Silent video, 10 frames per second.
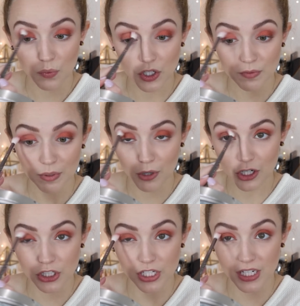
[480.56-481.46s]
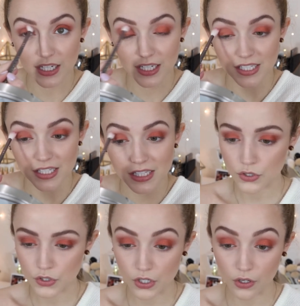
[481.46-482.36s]
wash my brushes.
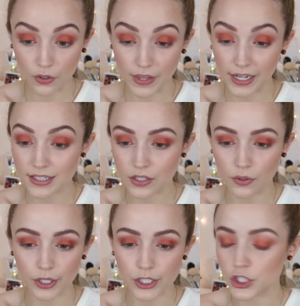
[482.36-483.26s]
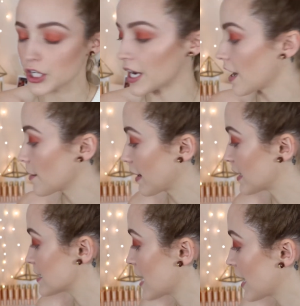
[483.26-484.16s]
So that is the orange shade on my
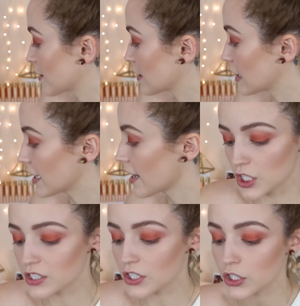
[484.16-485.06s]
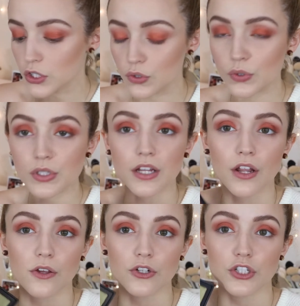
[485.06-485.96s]
entire lid. Just to use
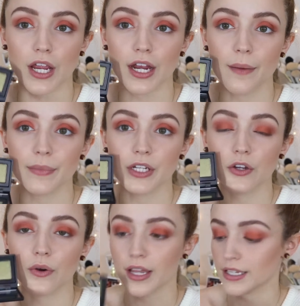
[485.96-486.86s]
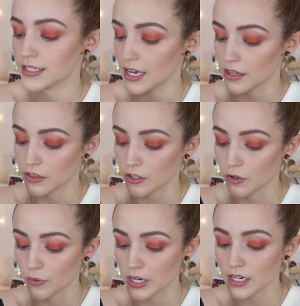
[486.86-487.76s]
another shade, I'm gonna go ahead and take the
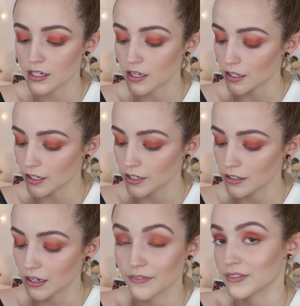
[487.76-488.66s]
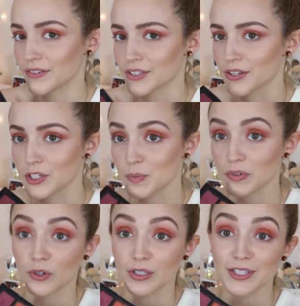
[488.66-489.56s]
green color. I've never done this
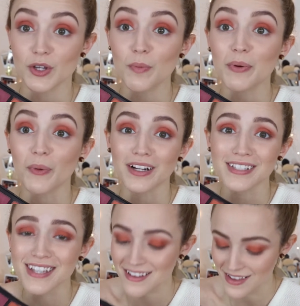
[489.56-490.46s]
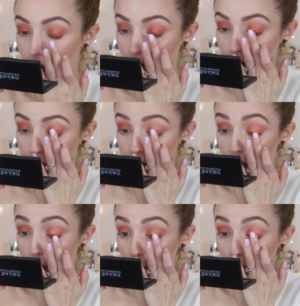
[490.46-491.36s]
before. Let's hope it works. And I'm just
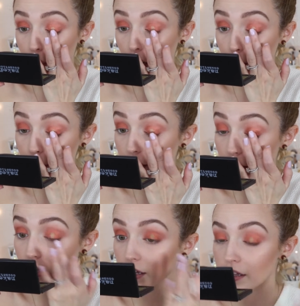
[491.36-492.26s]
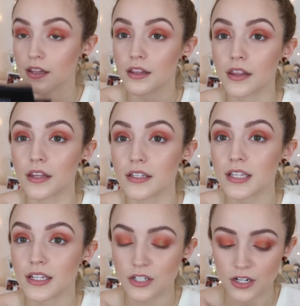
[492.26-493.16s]
gonna pop it in the
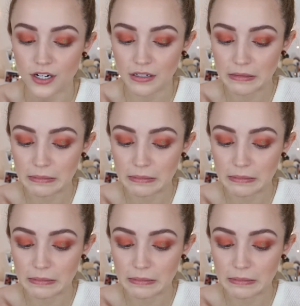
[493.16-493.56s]
center.